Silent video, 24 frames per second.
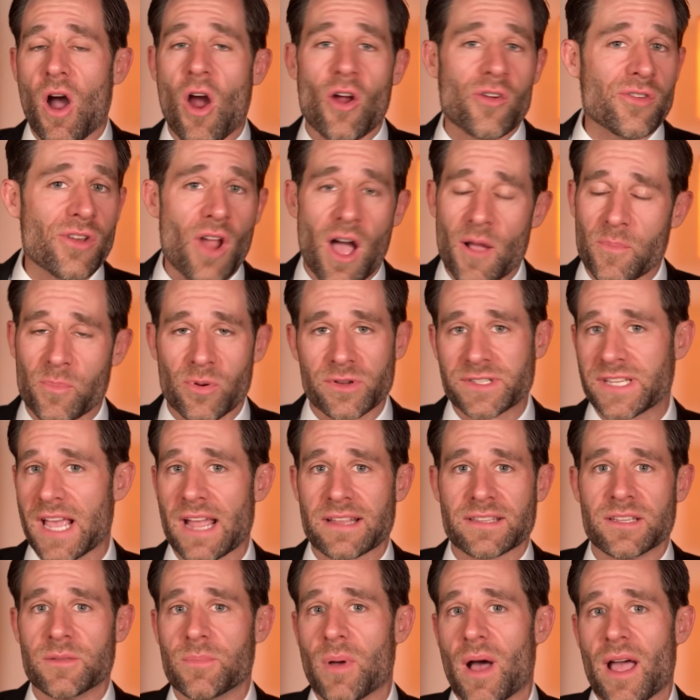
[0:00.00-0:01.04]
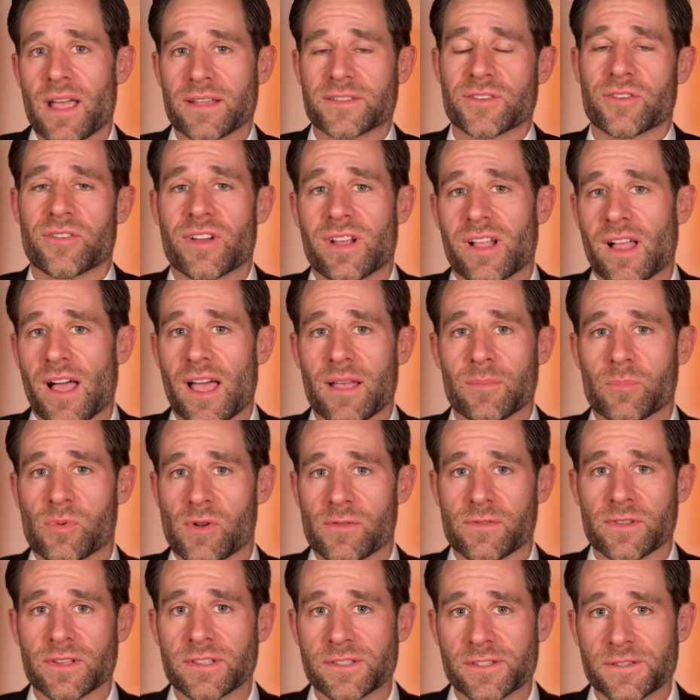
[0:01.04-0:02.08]
are not protected by attorney-client
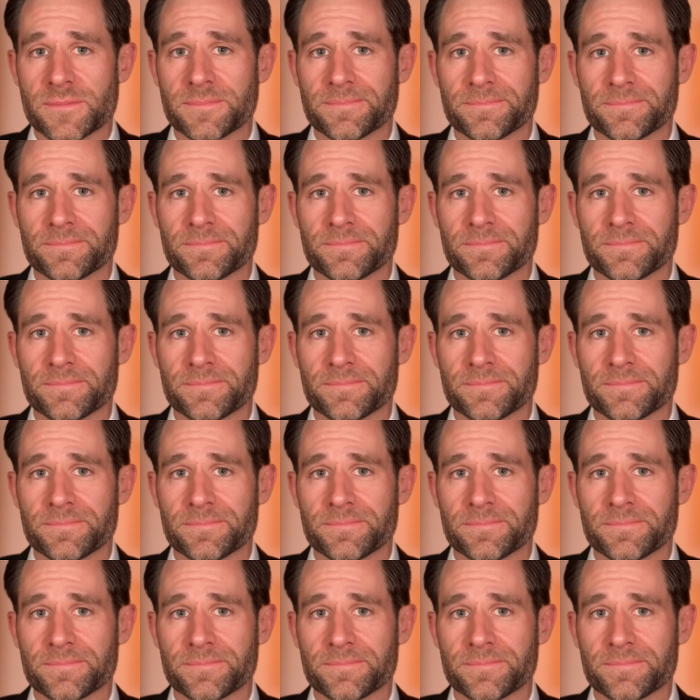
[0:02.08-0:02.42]
privilege.